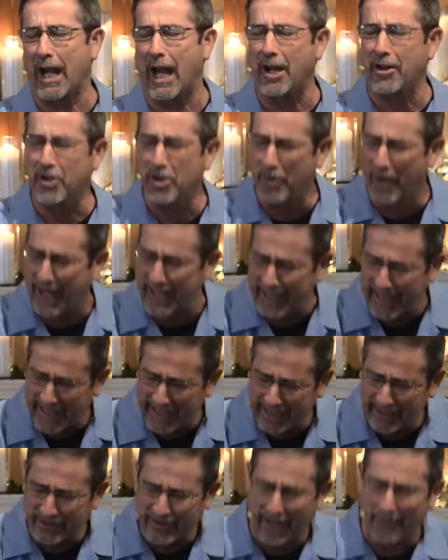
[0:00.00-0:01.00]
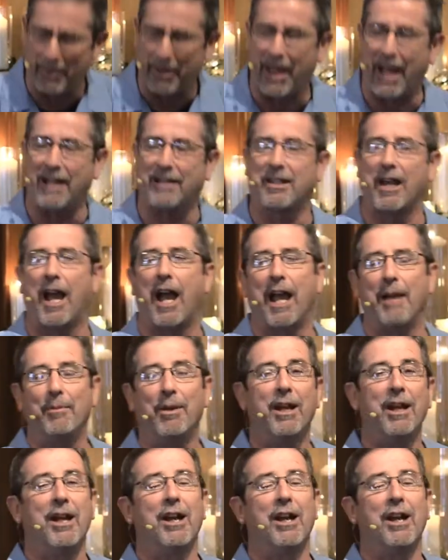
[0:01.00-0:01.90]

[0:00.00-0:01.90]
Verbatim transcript: I knew I needed some of that time